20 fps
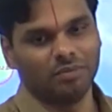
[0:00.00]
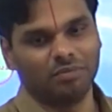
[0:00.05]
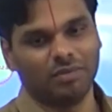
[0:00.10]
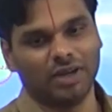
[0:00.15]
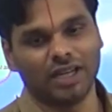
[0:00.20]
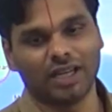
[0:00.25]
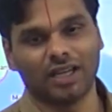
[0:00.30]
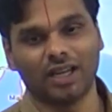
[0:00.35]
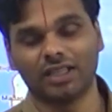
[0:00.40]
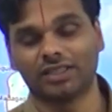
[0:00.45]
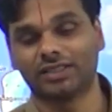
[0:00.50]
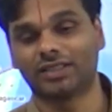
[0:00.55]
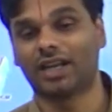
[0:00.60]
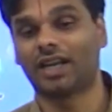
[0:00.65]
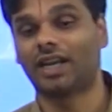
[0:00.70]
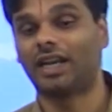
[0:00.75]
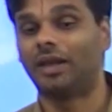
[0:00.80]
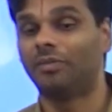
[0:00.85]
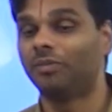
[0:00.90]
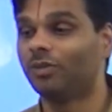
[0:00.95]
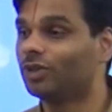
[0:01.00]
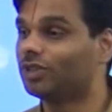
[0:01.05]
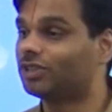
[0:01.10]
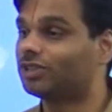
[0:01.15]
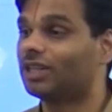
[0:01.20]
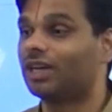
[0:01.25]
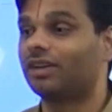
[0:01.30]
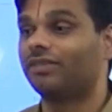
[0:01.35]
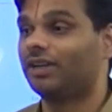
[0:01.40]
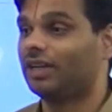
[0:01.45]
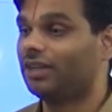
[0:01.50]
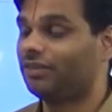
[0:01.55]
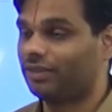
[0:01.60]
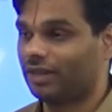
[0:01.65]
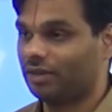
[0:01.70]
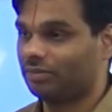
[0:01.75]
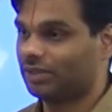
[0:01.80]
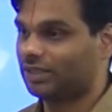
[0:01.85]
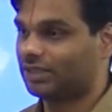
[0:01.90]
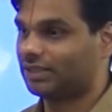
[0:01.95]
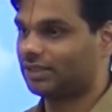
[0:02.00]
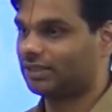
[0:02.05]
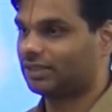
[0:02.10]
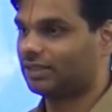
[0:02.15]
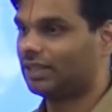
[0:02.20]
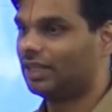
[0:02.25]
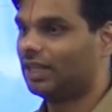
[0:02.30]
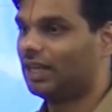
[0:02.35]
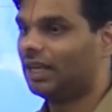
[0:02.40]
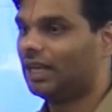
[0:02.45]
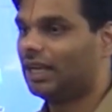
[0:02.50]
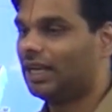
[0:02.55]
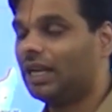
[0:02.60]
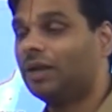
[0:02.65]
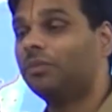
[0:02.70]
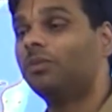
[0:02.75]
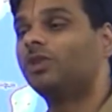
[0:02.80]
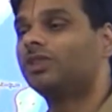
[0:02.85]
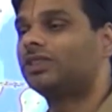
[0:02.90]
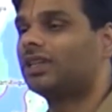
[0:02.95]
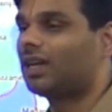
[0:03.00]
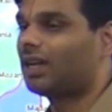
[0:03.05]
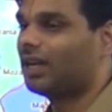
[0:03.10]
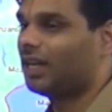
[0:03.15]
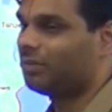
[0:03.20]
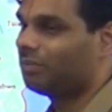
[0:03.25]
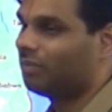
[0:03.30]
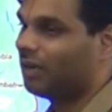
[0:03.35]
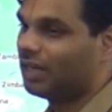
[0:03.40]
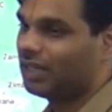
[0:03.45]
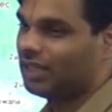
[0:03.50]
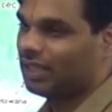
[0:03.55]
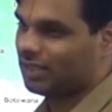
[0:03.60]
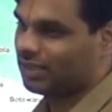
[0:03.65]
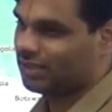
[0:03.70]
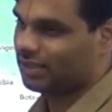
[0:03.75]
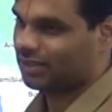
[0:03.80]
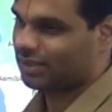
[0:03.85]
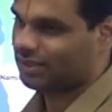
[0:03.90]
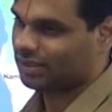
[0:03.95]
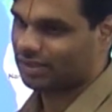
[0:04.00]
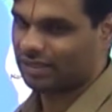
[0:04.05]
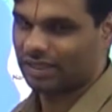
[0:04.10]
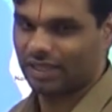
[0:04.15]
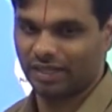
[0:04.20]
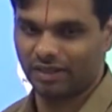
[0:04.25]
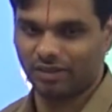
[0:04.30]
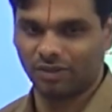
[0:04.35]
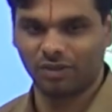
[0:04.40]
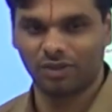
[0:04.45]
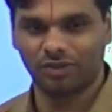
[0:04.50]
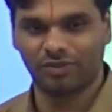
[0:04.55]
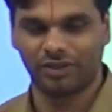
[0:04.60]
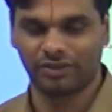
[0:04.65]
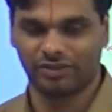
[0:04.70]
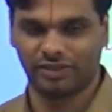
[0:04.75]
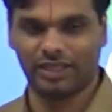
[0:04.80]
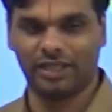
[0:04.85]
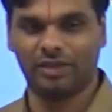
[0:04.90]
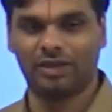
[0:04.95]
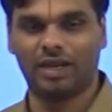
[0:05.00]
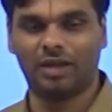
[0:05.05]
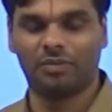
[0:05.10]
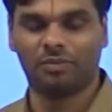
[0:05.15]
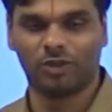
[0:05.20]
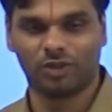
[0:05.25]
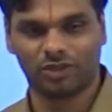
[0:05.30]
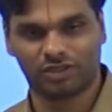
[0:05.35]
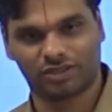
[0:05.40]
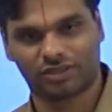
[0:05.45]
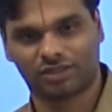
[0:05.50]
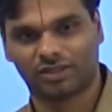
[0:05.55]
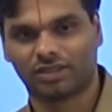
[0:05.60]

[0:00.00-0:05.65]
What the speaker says: Madagascar lemurs are very famous. Lemurs are like monkeys. I don't know if you have seen lemurs.